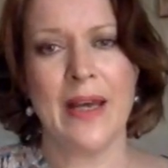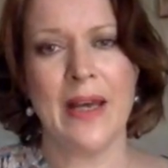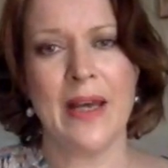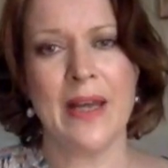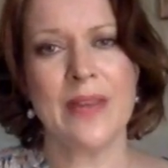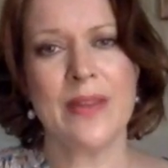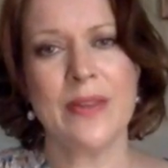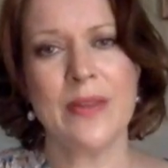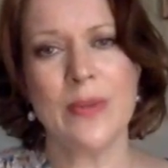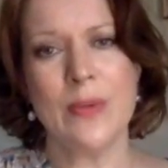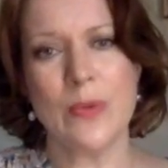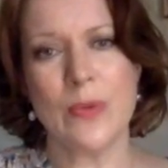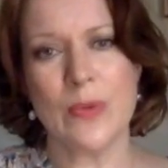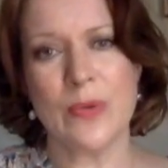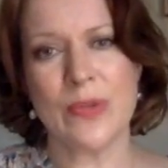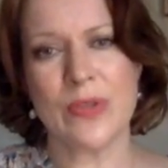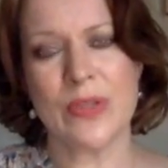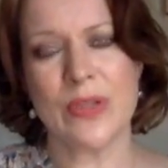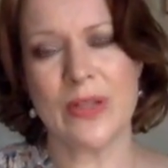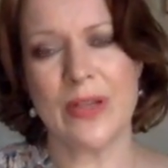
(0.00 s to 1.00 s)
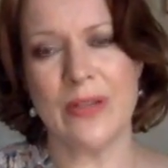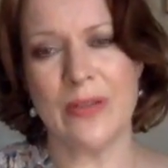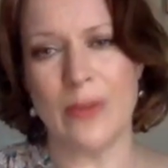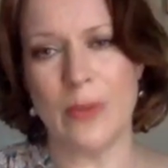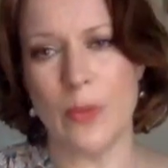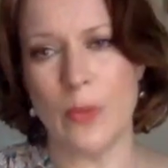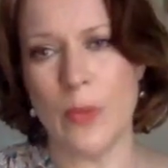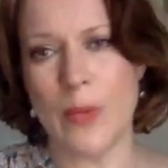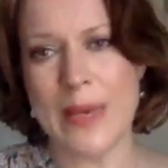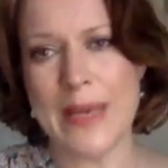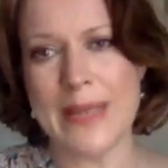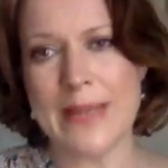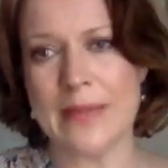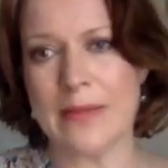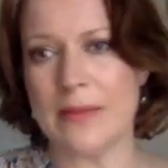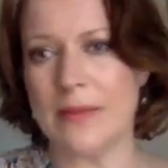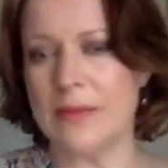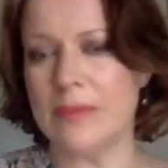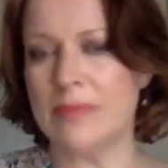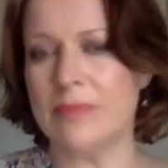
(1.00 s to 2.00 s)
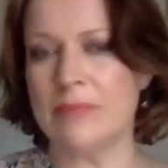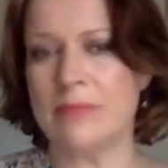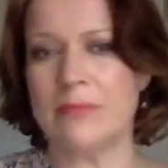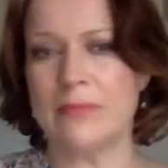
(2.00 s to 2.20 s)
A thought of a weasel